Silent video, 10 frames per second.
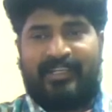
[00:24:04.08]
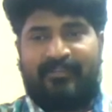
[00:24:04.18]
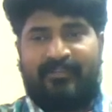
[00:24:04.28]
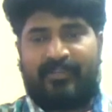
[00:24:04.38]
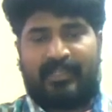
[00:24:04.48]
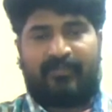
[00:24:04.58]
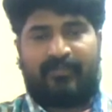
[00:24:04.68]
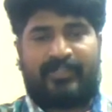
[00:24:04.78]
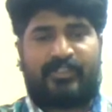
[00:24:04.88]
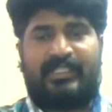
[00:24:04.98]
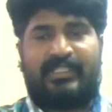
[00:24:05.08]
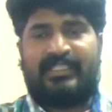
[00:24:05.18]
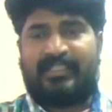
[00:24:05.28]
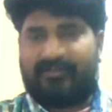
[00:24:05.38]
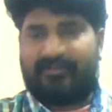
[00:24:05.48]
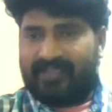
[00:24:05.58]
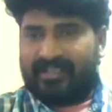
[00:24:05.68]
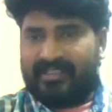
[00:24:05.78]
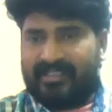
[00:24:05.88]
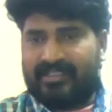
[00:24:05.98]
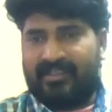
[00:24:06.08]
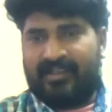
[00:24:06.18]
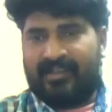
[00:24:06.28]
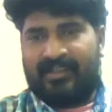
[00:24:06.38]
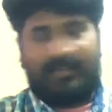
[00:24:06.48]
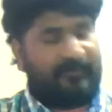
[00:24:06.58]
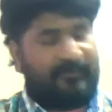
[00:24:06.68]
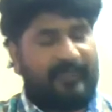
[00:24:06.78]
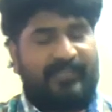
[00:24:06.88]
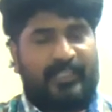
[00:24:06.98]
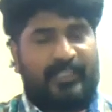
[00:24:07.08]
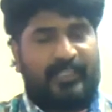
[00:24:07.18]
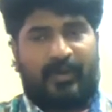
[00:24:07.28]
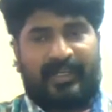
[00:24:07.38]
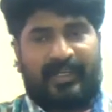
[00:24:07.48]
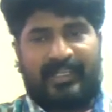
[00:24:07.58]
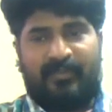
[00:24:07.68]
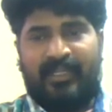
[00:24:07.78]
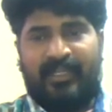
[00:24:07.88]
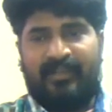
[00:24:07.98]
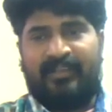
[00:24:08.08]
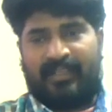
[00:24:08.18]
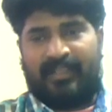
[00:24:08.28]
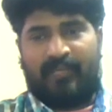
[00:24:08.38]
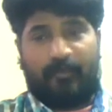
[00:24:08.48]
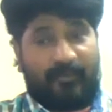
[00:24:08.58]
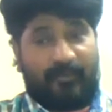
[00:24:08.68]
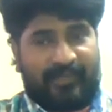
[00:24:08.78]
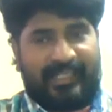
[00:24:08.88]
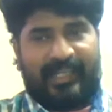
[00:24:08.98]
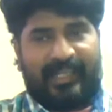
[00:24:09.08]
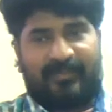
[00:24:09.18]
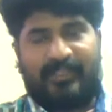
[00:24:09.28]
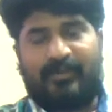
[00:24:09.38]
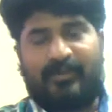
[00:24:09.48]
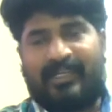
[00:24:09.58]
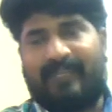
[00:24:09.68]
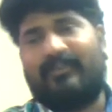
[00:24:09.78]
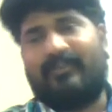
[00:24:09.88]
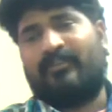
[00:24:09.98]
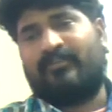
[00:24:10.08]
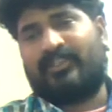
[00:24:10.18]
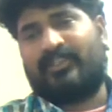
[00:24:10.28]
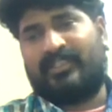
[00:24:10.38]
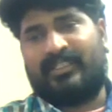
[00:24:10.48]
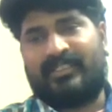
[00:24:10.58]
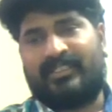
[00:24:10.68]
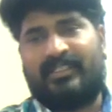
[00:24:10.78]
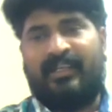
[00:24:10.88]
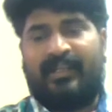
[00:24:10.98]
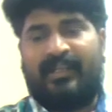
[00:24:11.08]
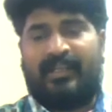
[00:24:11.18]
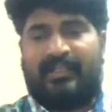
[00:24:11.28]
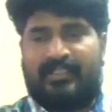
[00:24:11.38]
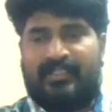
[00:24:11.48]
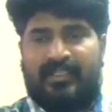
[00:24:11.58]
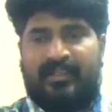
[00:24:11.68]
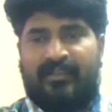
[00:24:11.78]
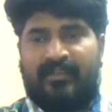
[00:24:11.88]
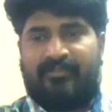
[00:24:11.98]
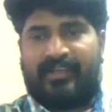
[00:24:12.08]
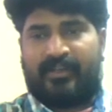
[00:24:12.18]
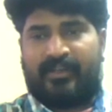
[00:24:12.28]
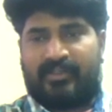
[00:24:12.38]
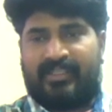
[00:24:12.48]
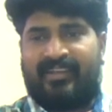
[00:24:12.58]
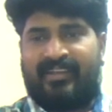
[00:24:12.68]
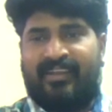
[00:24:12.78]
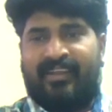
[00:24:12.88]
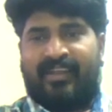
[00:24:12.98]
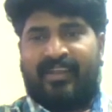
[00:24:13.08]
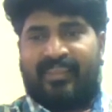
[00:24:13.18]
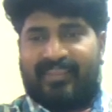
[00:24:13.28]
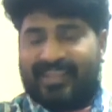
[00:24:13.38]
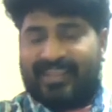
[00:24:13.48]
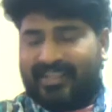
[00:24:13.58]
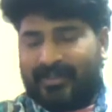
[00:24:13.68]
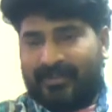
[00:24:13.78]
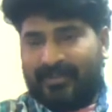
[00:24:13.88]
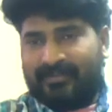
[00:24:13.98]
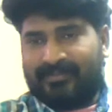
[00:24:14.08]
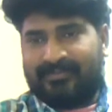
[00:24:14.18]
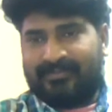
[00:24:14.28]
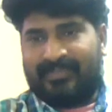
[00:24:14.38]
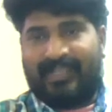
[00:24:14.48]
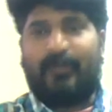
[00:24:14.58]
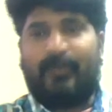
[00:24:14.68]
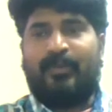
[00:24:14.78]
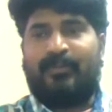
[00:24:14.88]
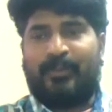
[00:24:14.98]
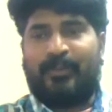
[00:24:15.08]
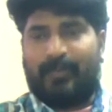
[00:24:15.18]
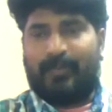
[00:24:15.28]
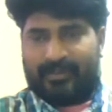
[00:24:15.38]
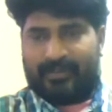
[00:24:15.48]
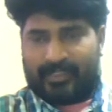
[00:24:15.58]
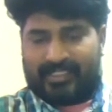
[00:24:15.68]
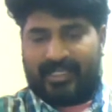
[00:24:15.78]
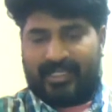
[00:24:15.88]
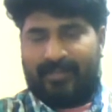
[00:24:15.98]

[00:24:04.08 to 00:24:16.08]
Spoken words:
further questions and queries, and feel free to contact me. I would be very happy to attempt your questions and queries. Thank you. I hope you had a great time.